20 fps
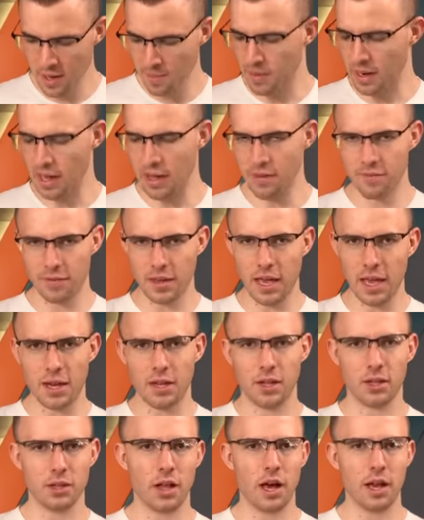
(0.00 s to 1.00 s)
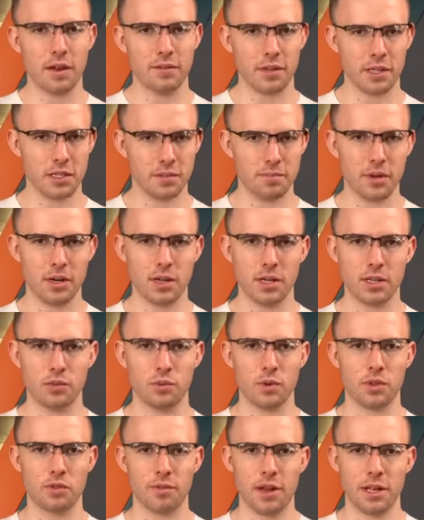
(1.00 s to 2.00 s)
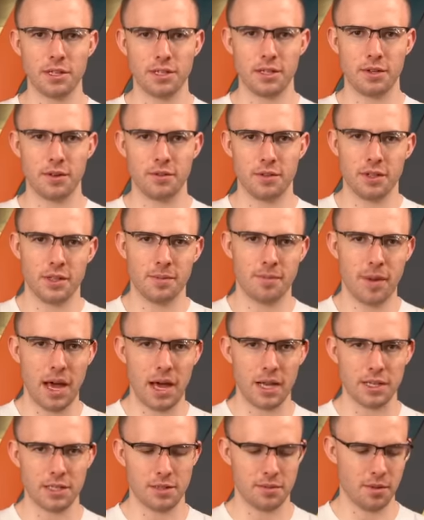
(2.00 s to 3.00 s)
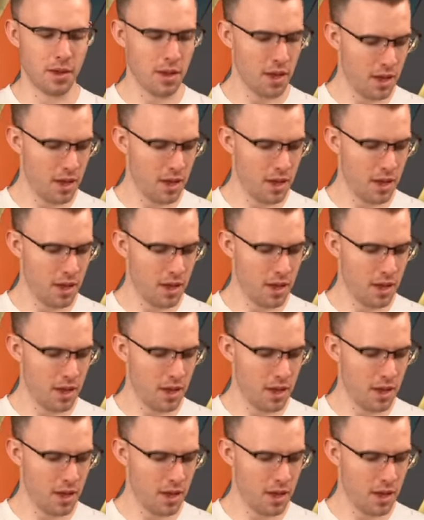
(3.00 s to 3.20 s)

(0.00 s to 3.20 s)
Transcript: But I've gained a lot of experience with resin over the past